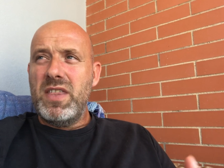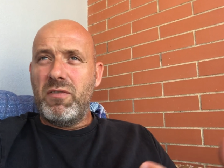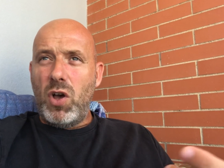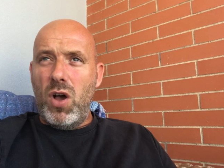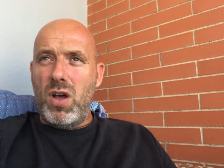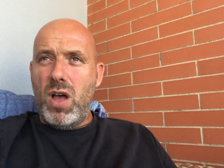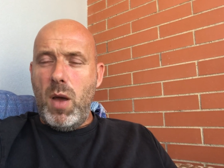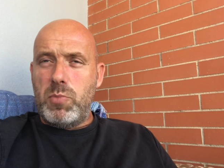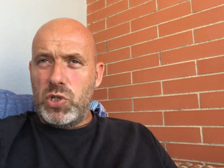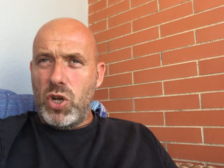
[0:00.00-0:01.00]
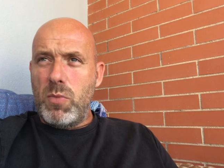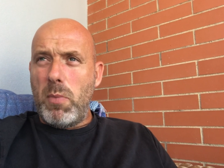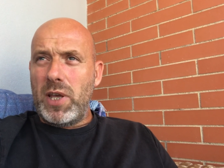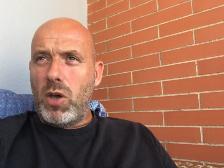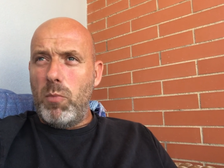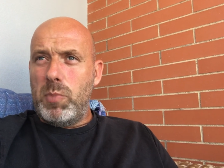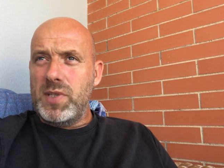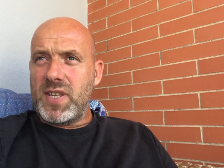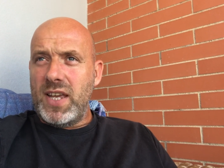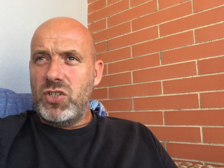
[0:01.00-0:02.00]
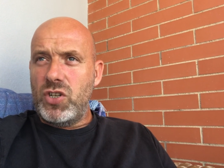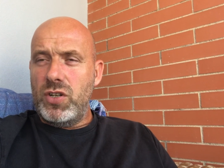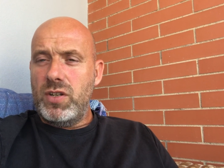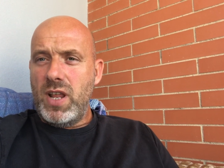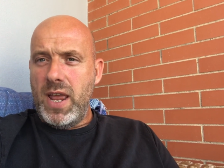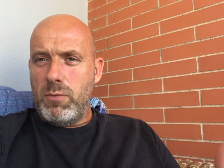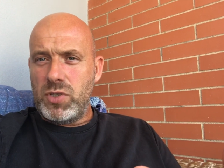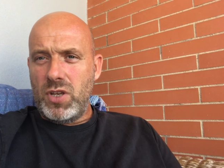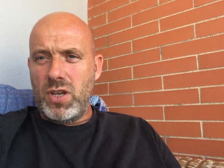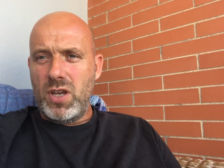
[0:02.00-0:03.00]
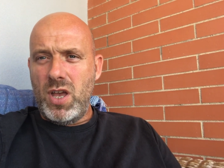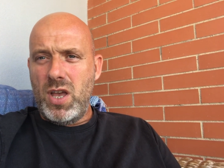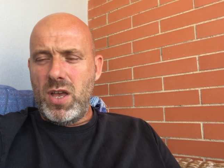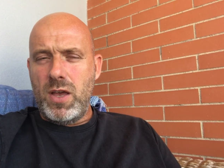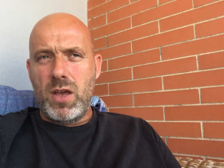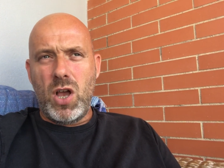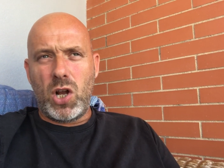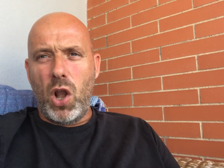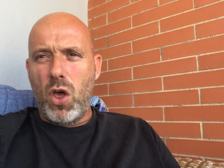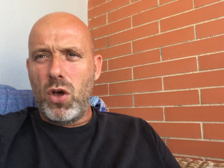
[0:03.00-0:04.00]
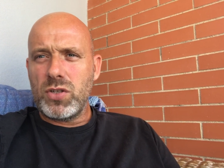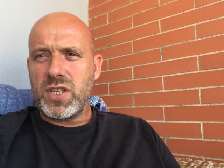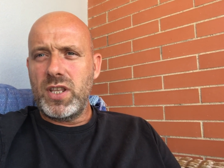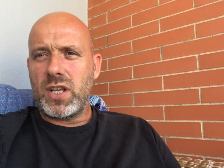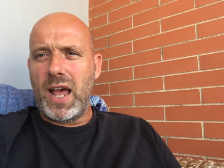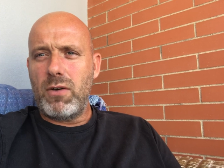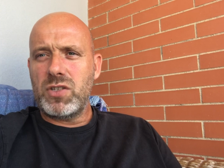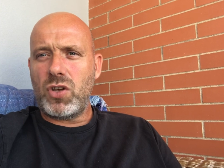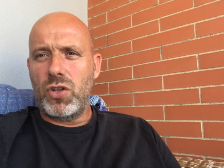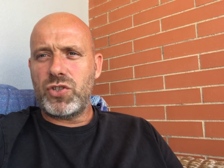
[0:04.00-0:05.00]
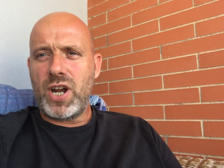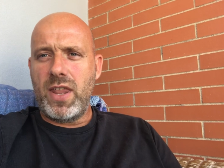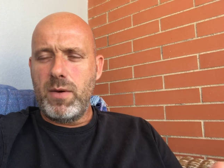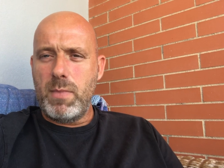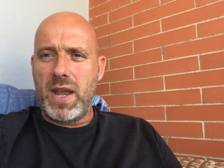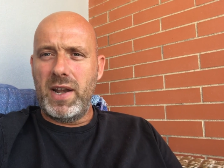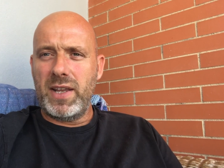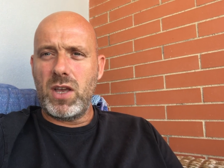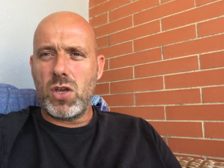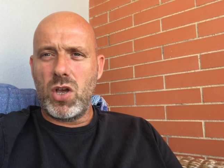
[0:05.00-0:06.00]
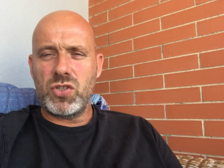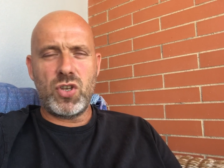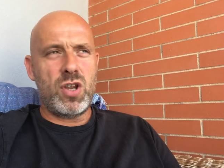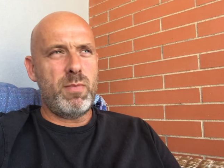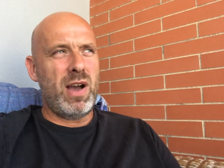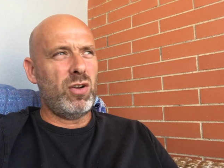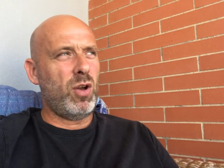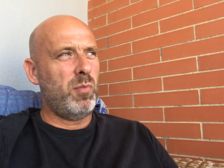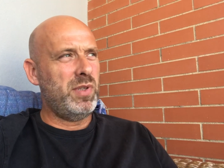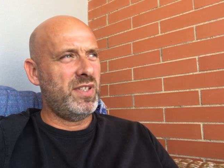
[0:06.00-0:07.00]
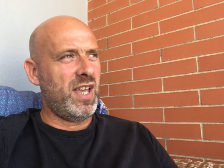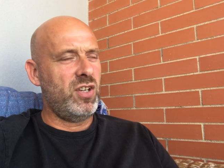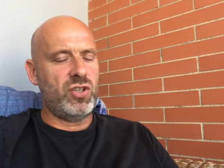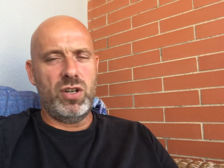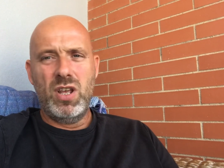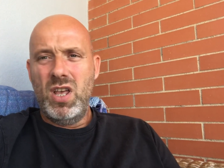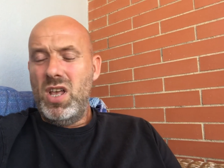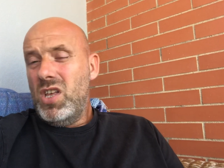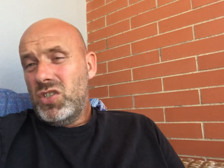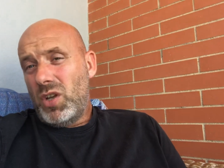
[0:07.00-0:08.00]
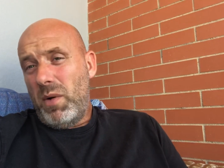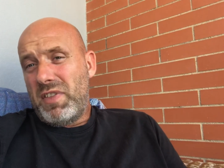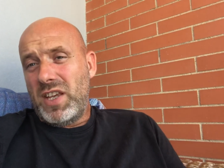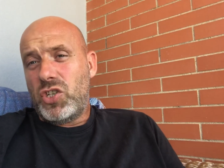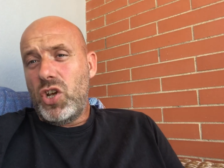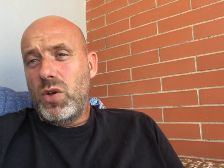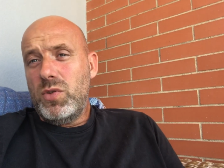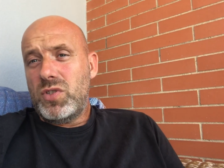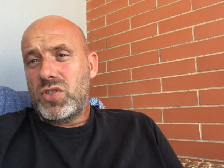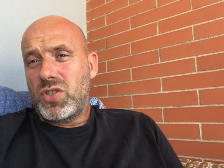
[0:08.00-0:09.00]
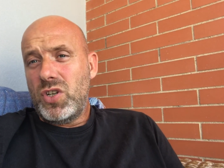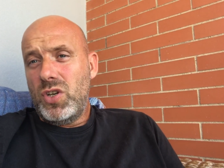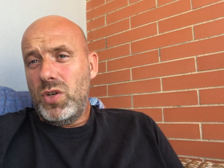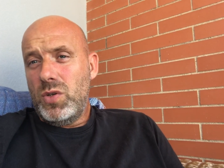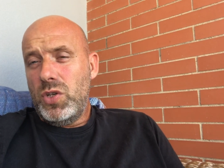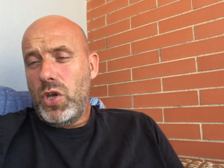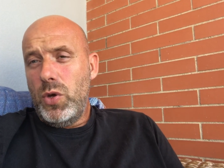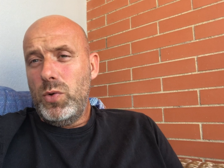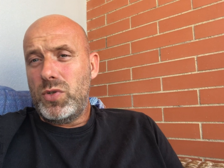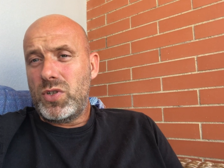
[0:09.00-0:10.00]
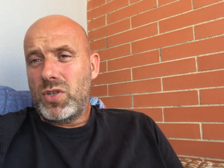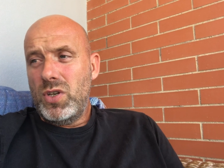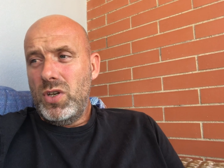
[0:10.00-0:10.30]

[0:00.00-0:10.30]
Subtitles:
they've got presumably compensation. It was a clause in the Cowley's contract that meant Lincoln got a certain amount of compensation. So if they choose to use